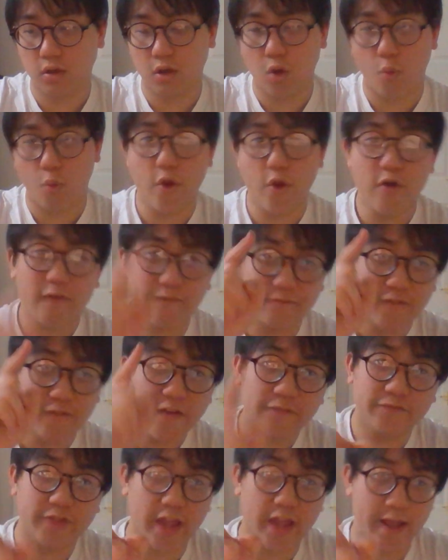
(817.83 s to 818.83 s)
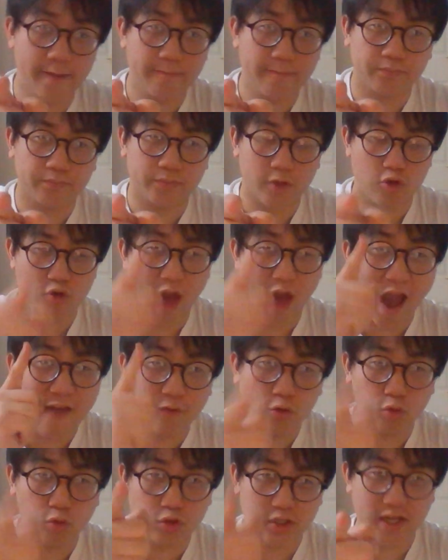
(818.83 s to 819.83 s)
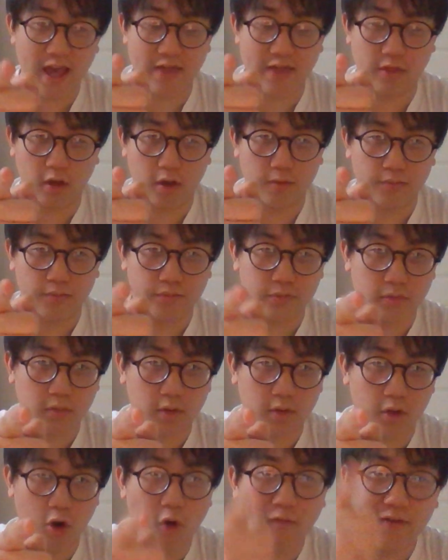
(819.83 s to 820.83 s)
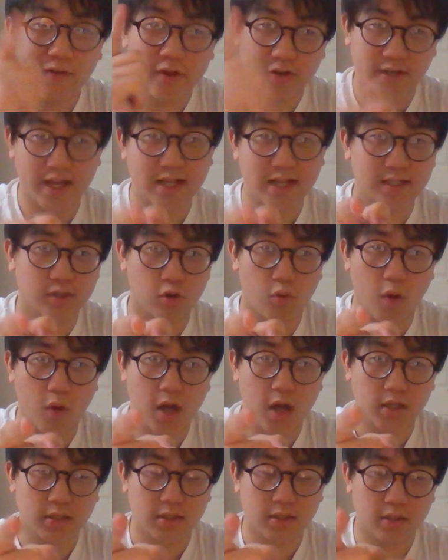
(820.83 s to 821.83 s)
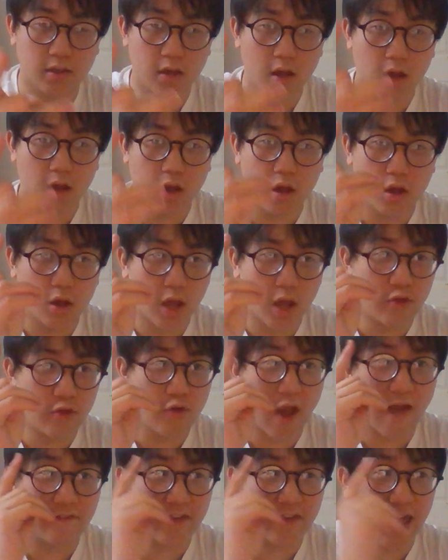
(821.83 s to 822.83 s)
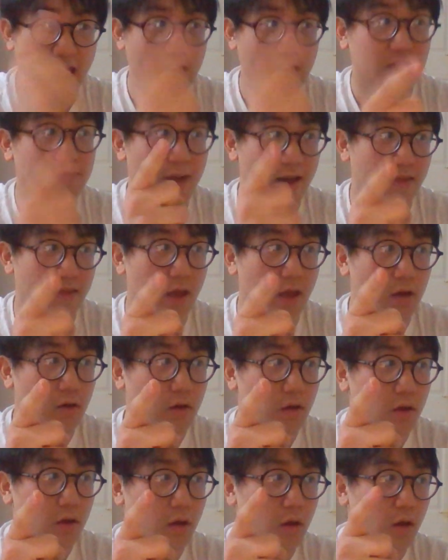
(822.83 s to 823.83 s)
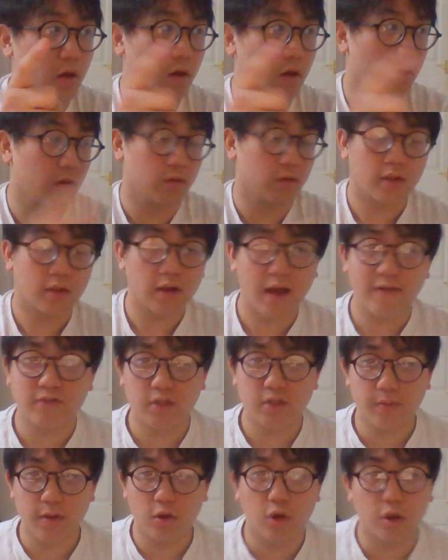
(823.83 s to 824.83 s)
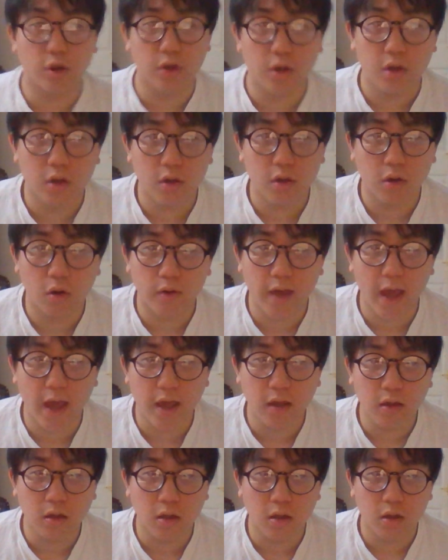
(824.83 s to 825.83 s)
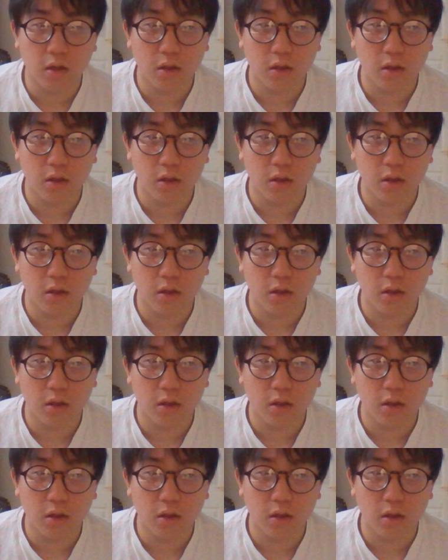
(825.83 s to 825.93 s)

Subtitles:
When you're 50, and you have it all together, hopefully your dick still works, and you have kids by then, your life's going to be good, okay?